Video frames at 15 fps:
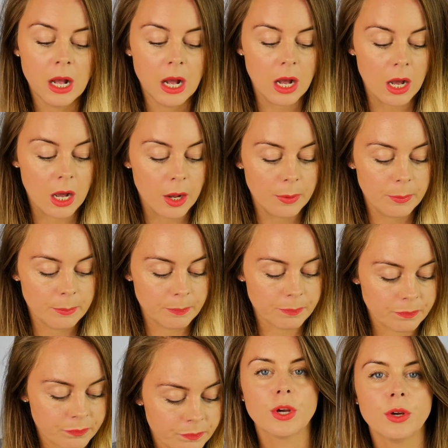
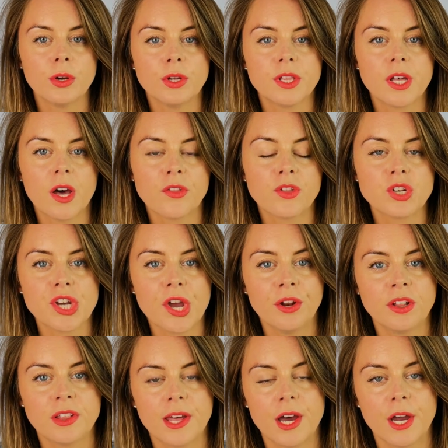So the other
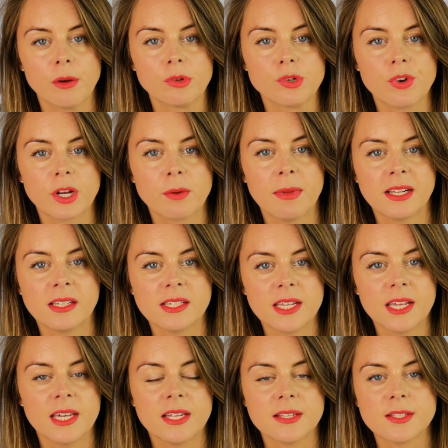toner that I would recommend
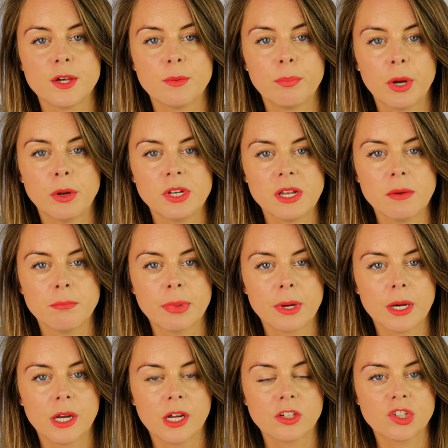is the Body &
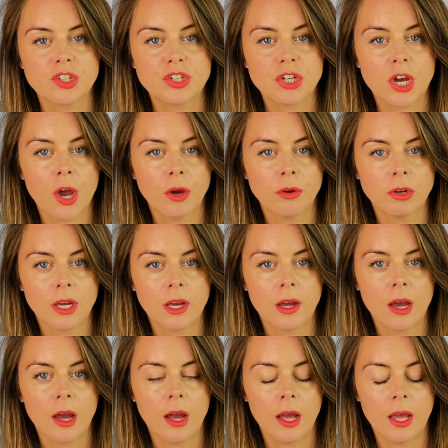Birch
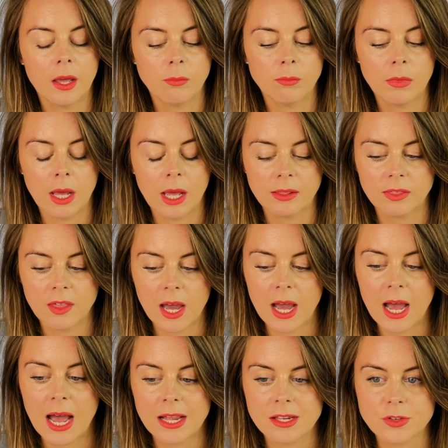toner. That
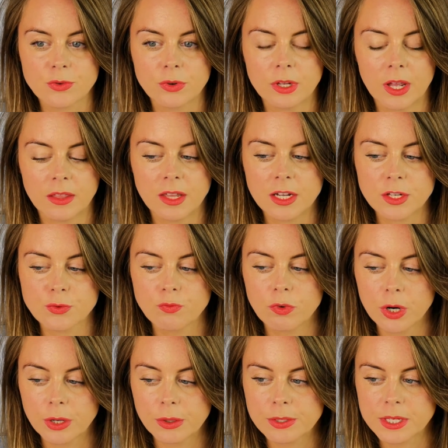has, I think it's
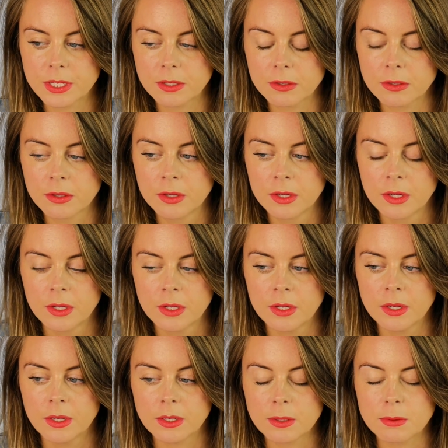rose and
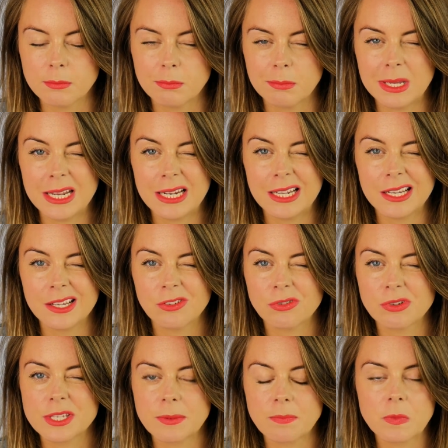camellia
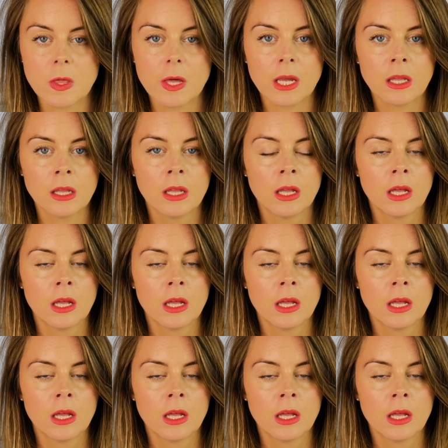or something.